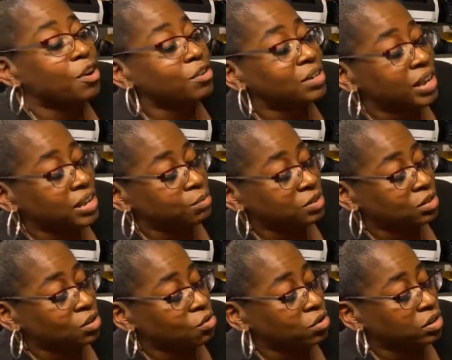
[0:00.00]
Her name was
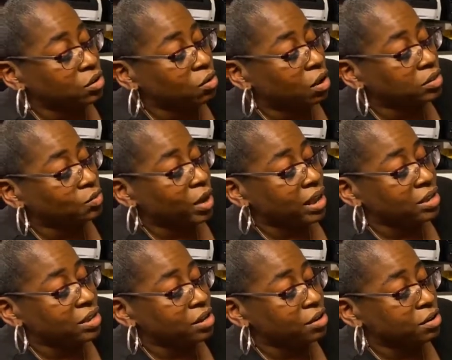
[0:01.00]
going across
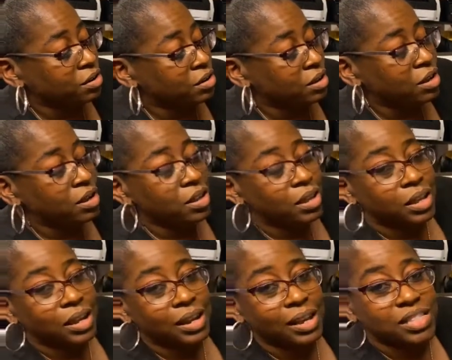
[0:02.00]
right here,
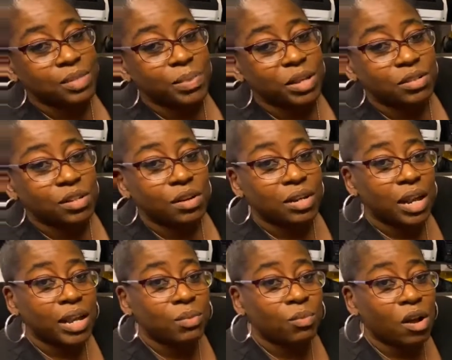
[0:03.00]
and I spelt her
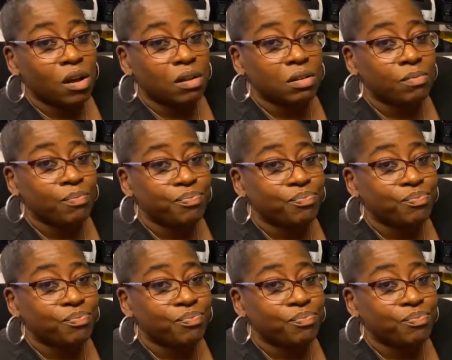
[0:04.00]
name wrong.